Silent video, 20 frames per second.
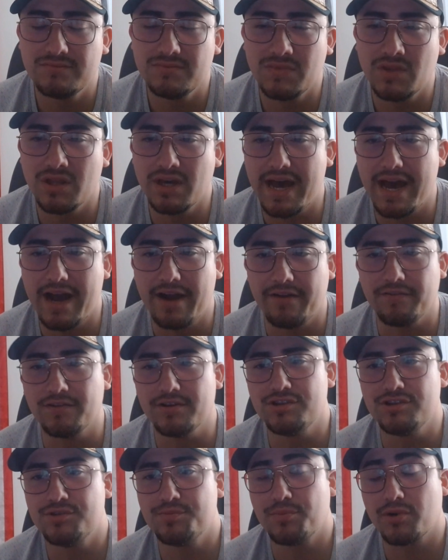the
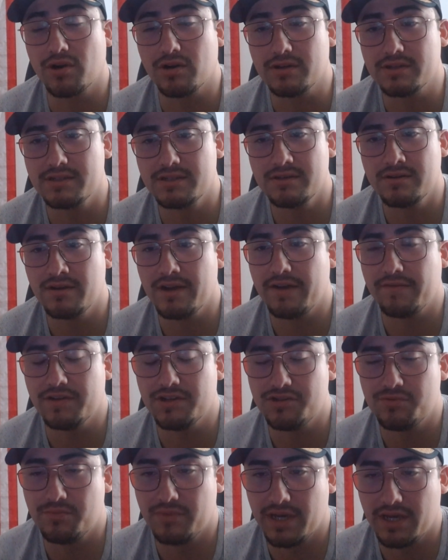average person or
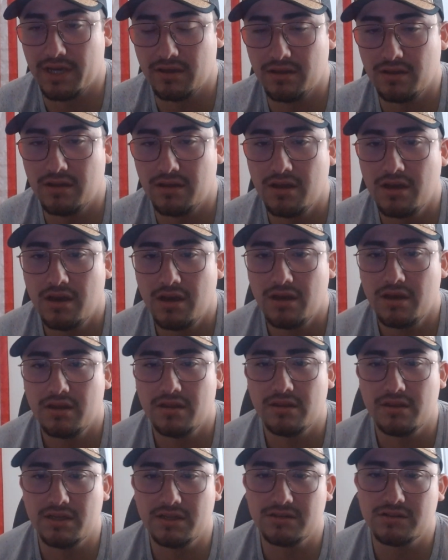average male.
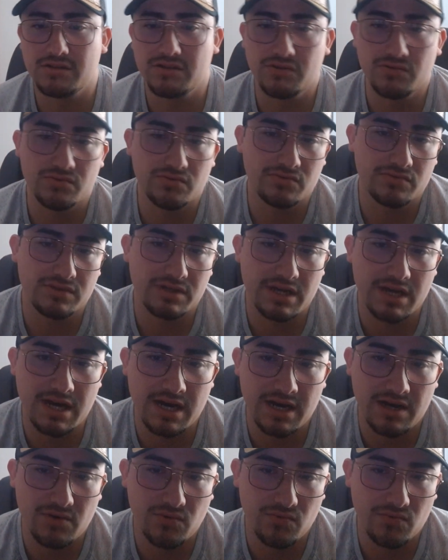These do
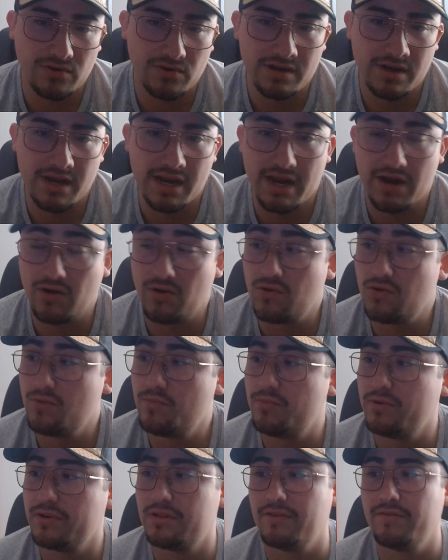not run narrow,
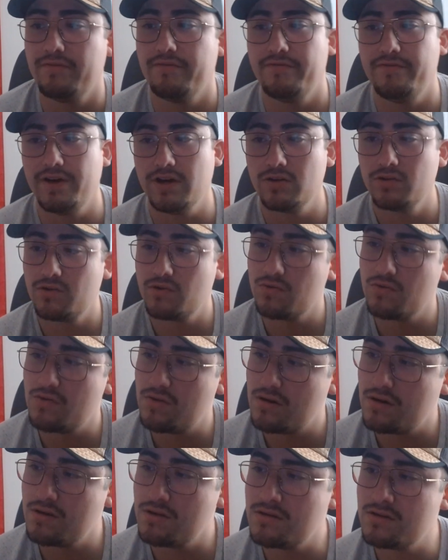but the Velcro
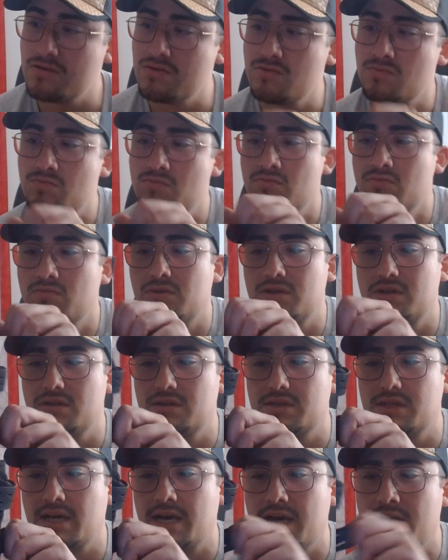on them
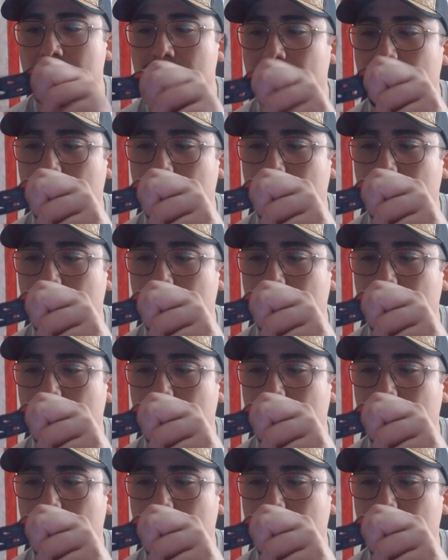does kind of